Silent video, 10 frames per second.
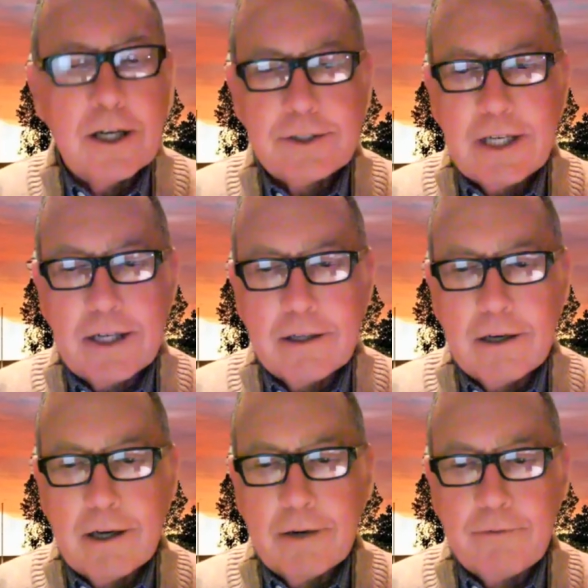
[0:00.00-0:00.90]
set
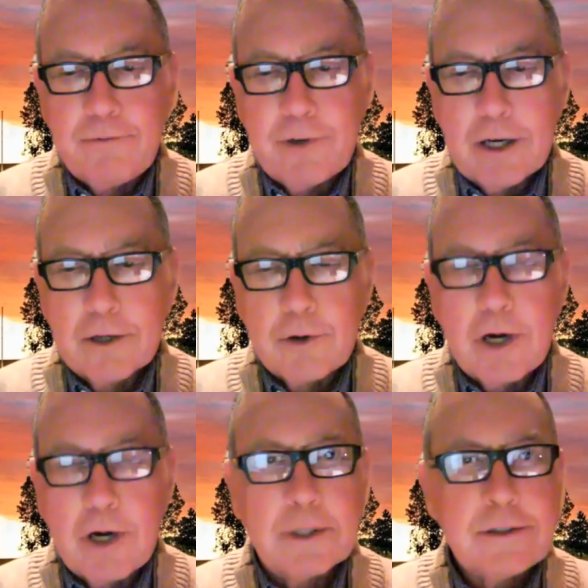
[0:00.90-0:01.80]
of
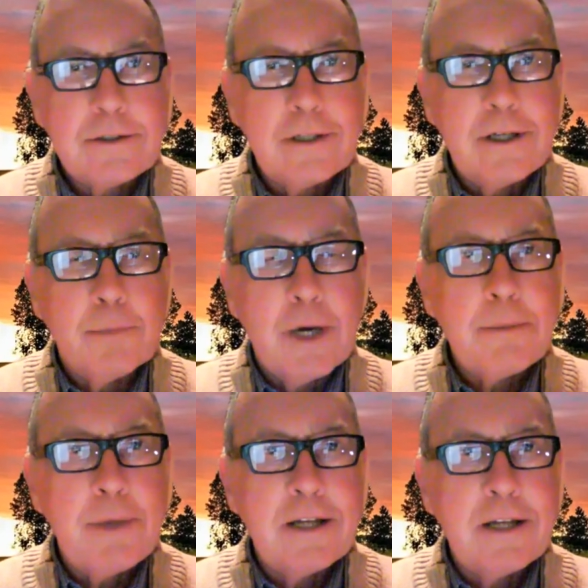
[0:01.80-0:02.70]
grommets in my
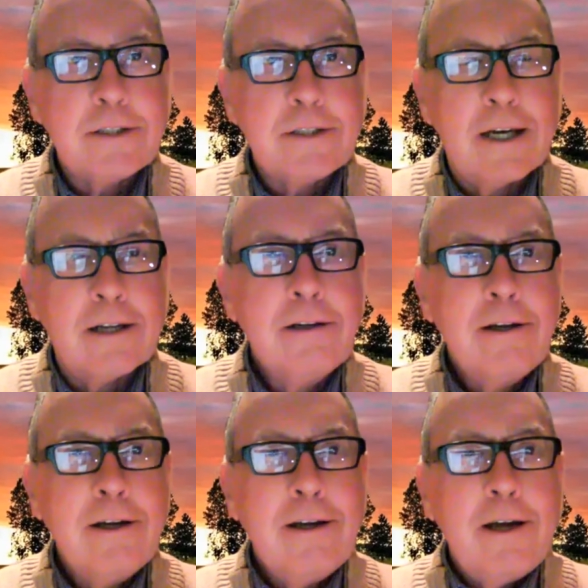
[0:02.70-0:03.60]
main sail,
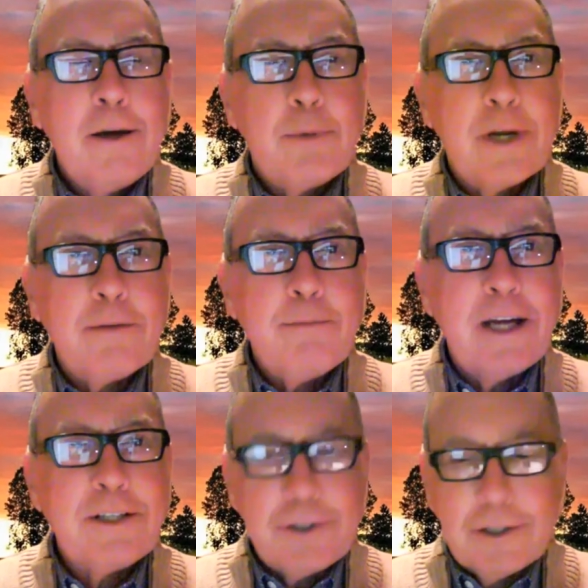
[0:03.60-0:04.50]
but I've
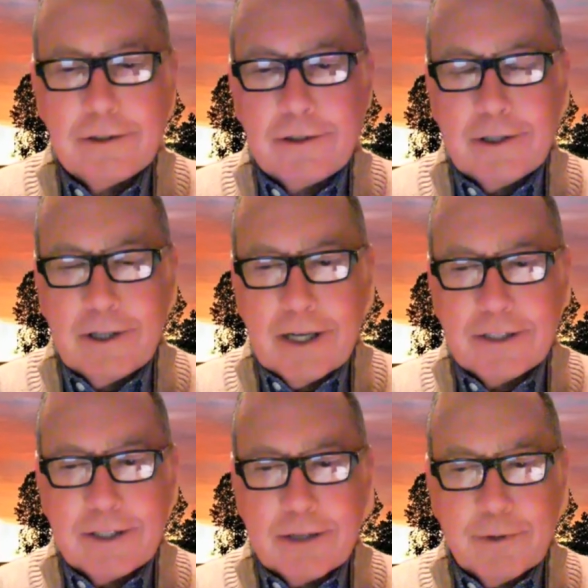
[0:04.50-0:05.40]
mentioned at
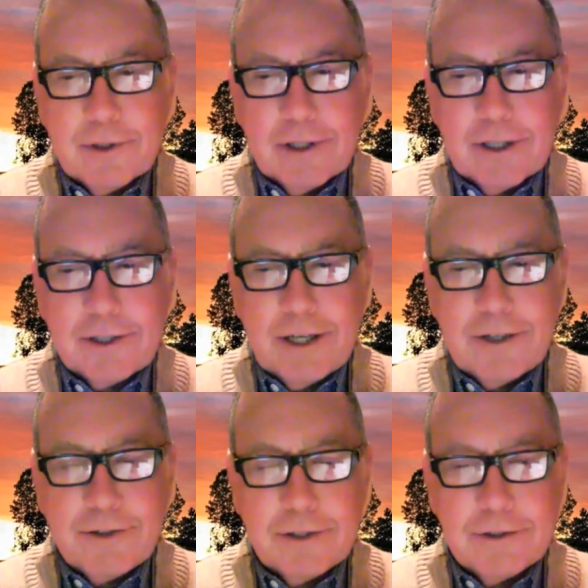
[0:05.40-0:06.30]
several
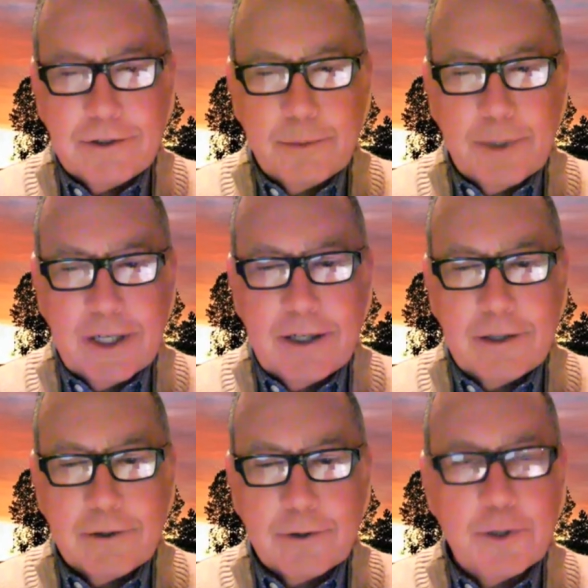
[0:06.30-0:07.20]
occasions to
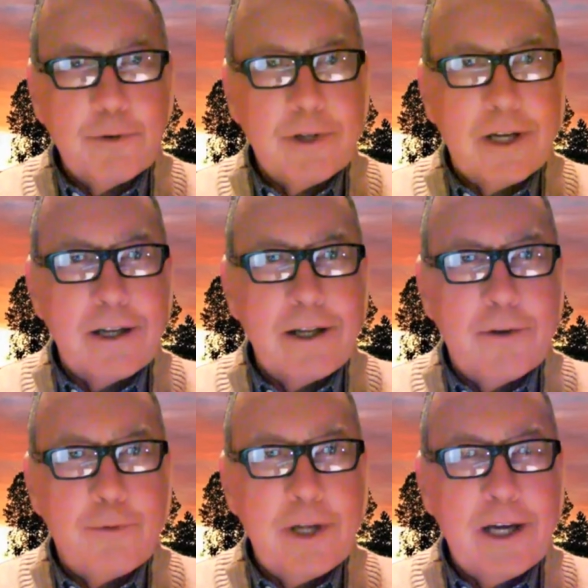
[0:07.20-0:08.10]
my crew that
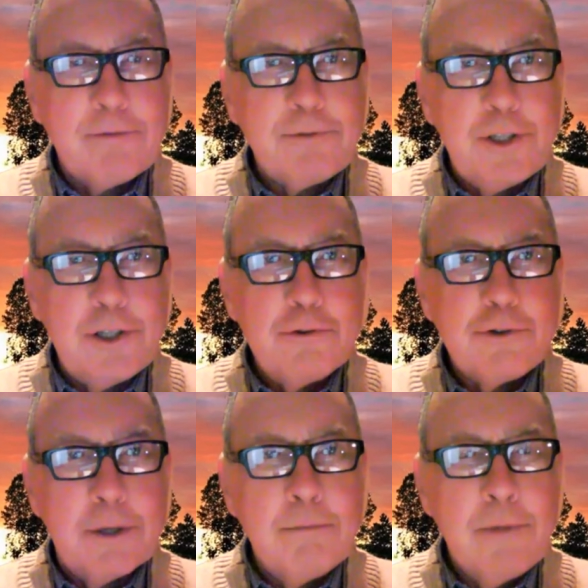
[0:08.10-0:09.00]
if we have to use
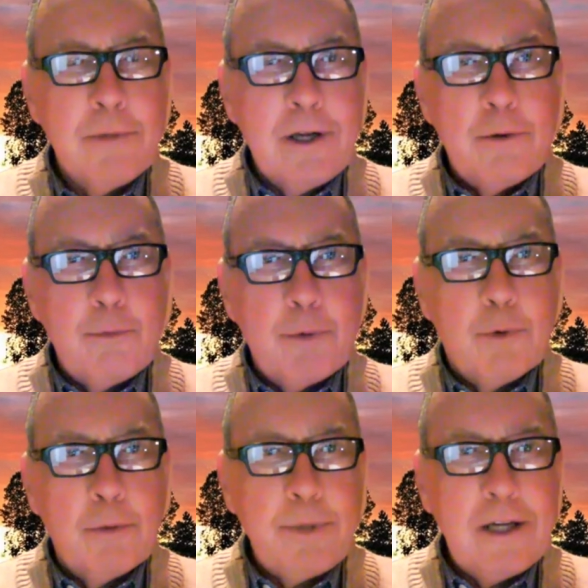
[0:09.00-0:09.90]
them, we
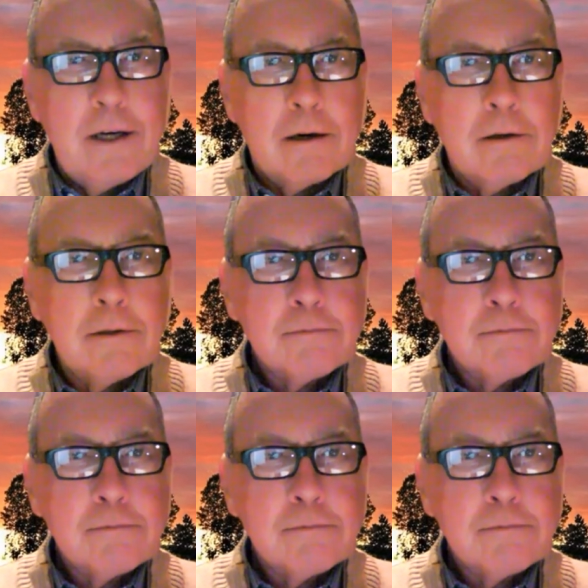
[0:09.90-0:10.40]
won't be here.